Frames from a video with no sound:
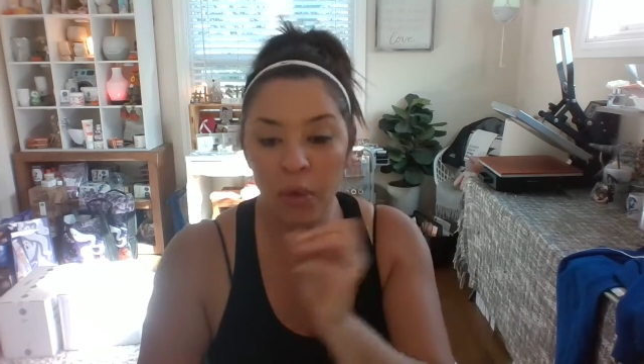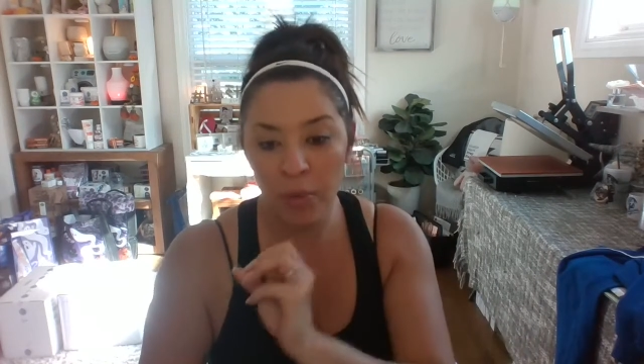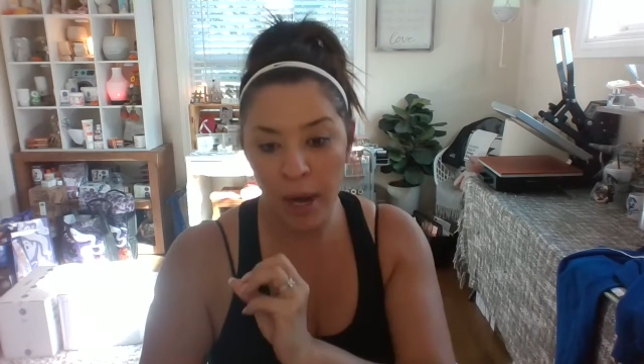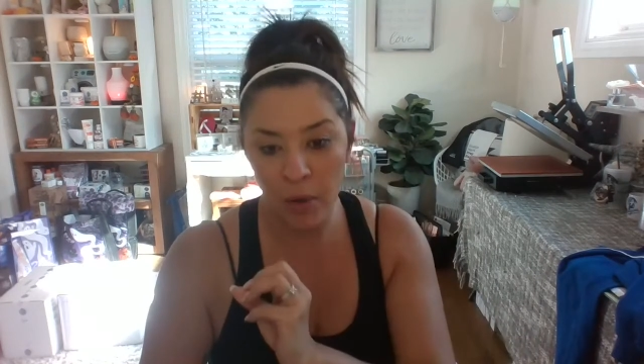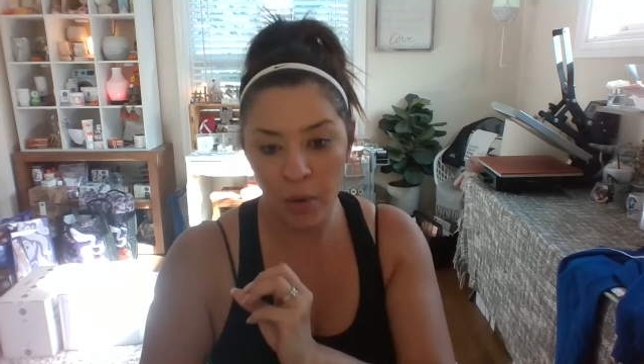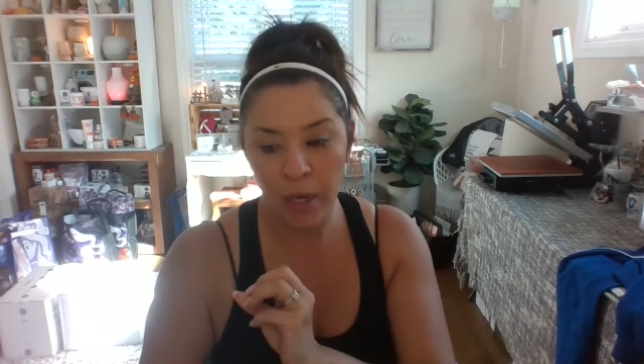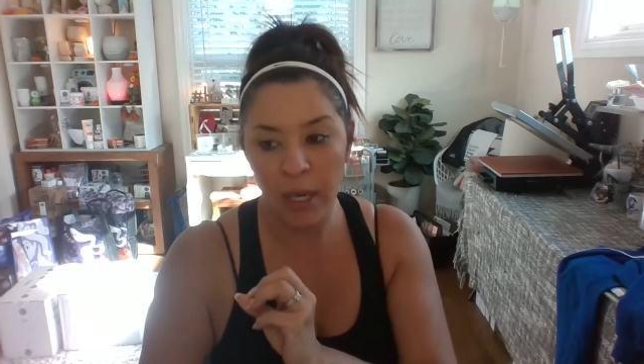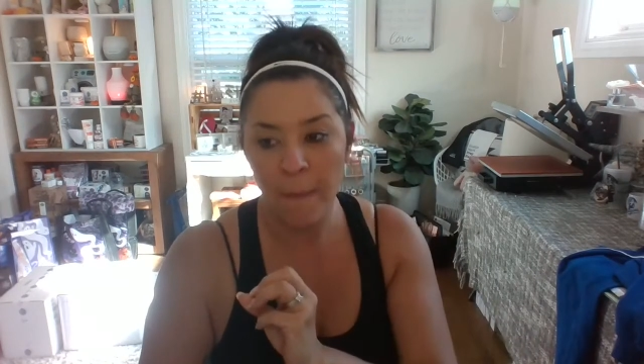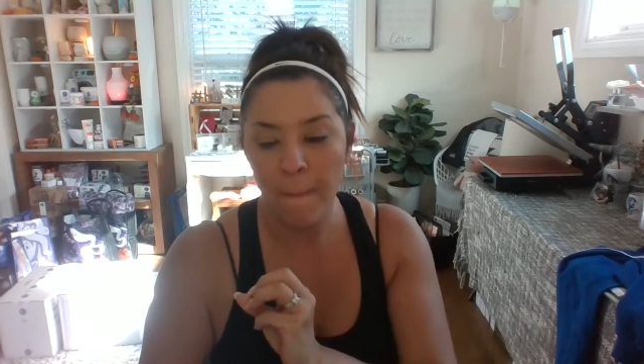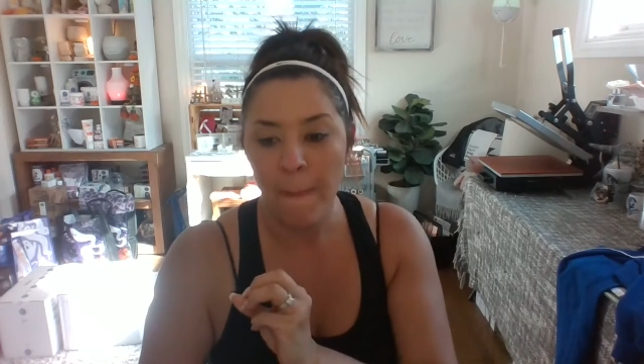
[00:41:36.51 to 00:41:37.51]

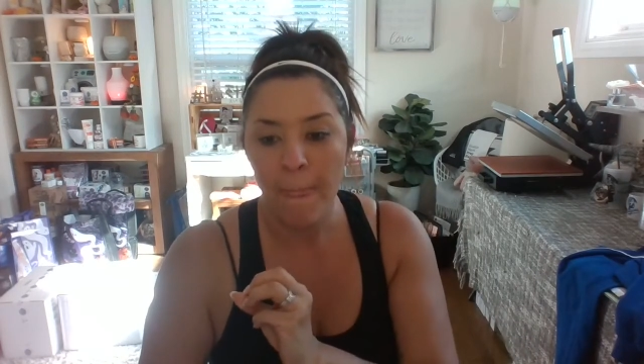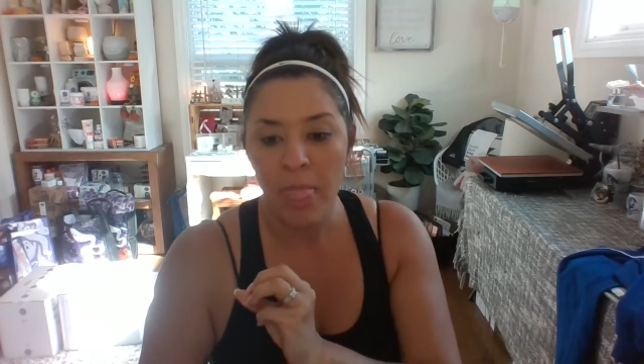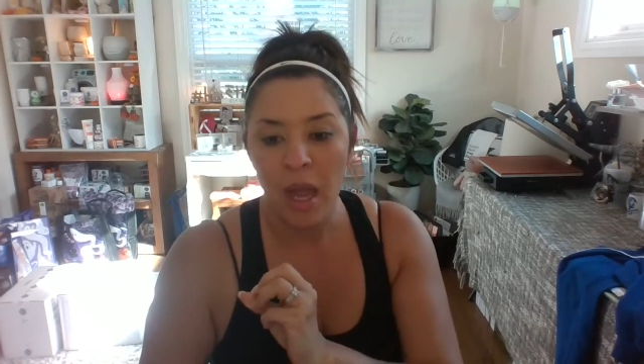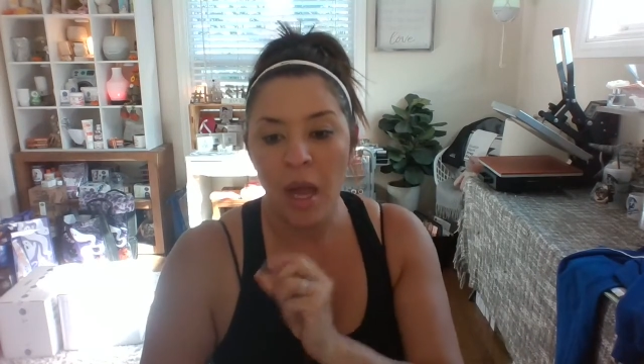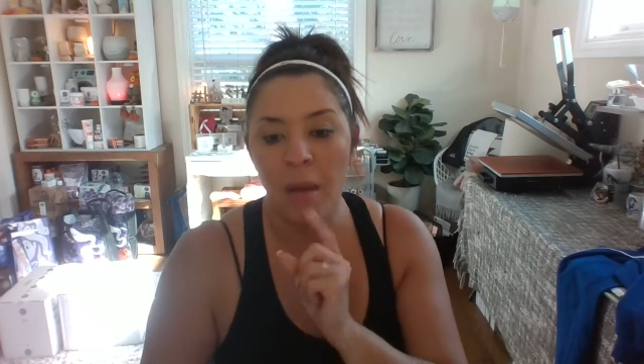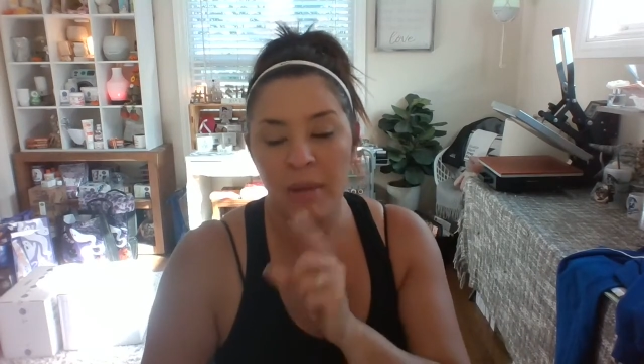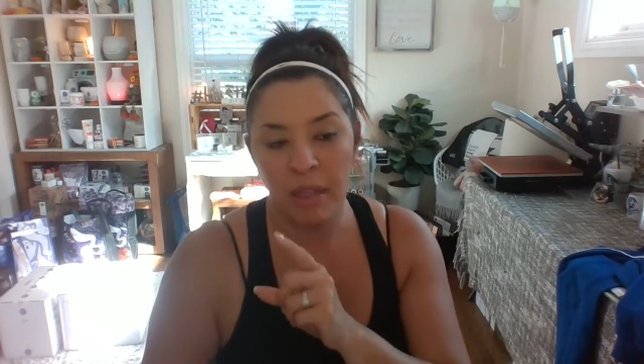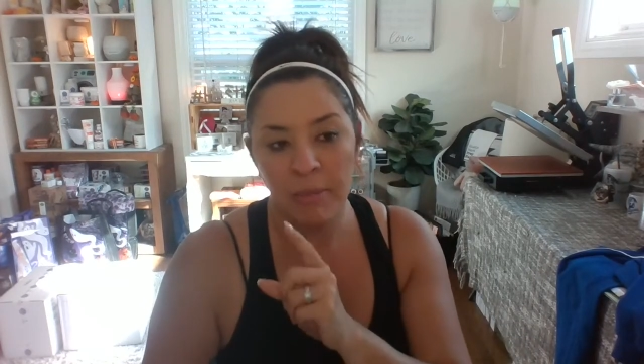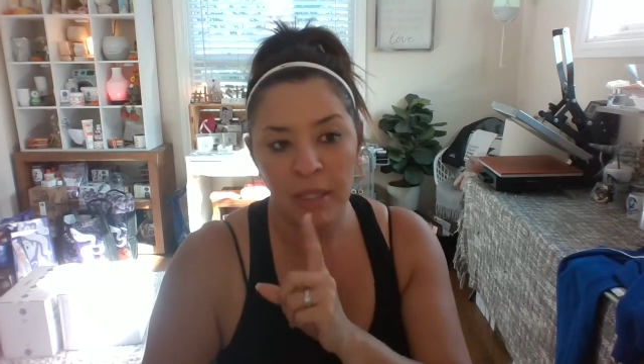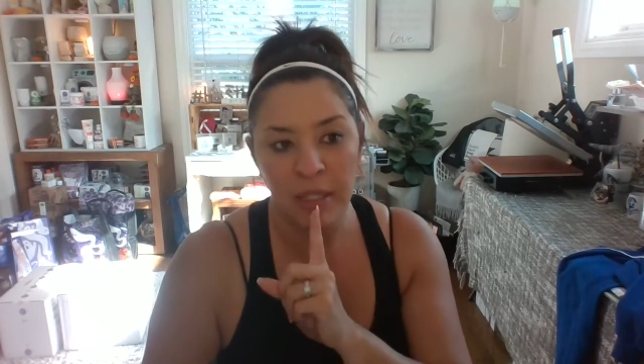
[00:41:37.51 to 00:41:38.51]
priority in
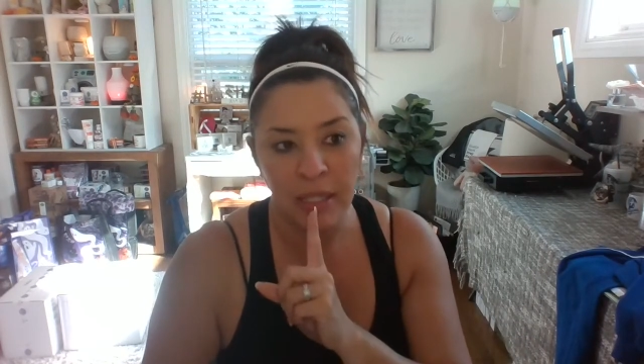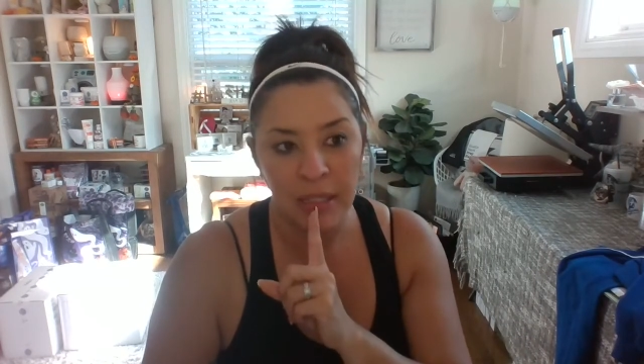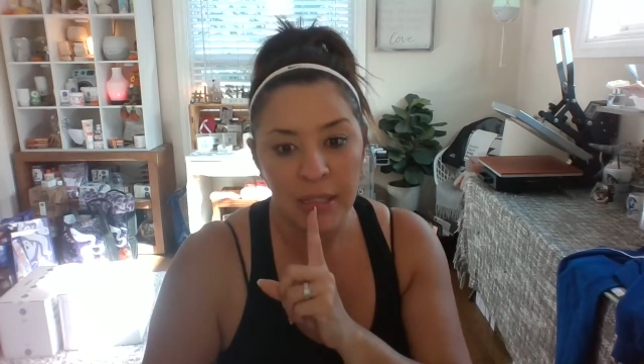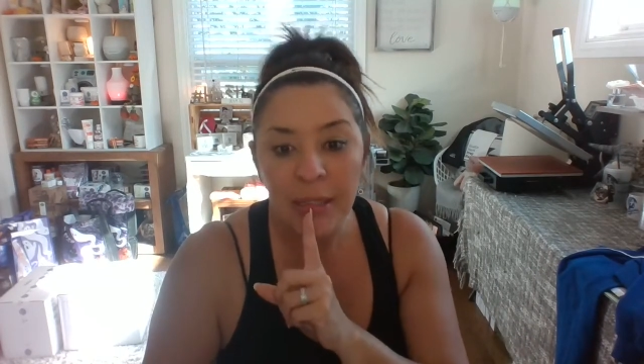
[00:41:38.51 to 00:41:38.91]
the business.